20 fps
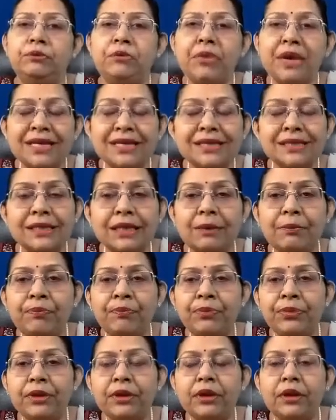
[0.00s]
PSM
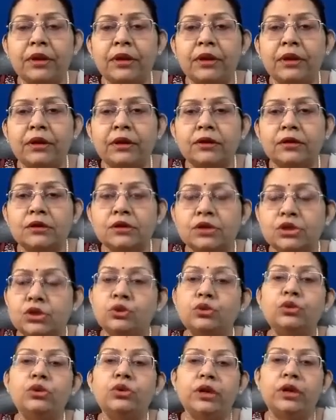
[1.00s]

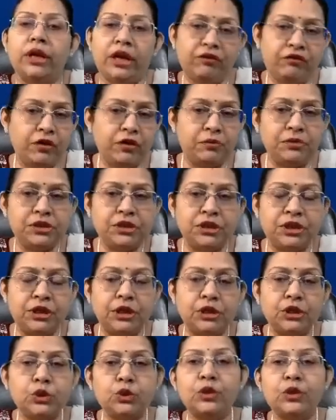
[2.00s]
June FMG
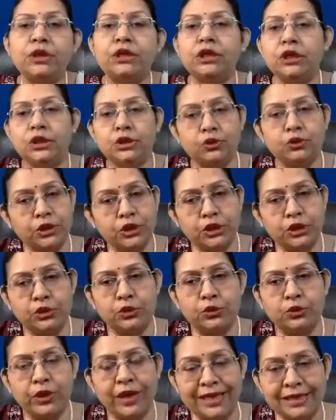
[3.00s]

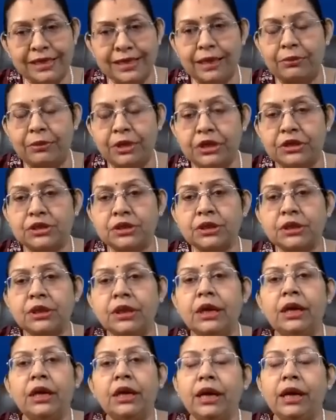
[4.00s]
2022 examination.
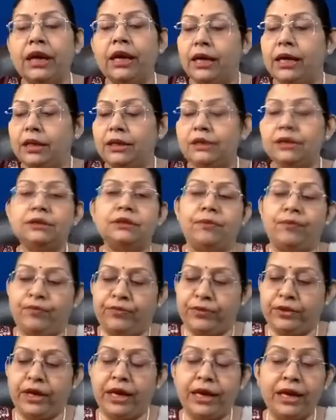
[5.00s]
And
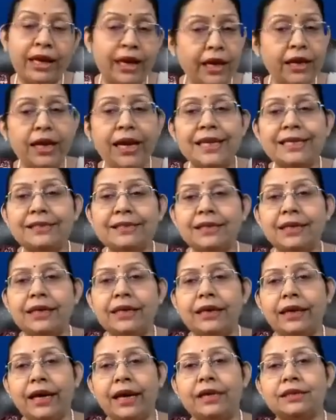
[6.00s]
again, I'll
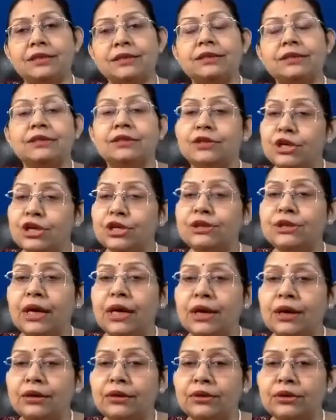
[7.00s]
say as these
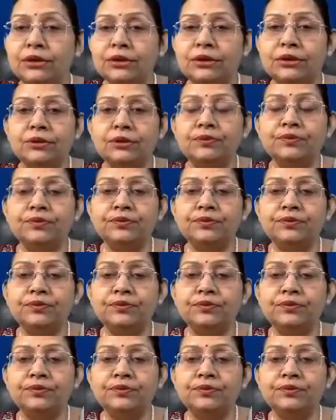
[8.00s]
are the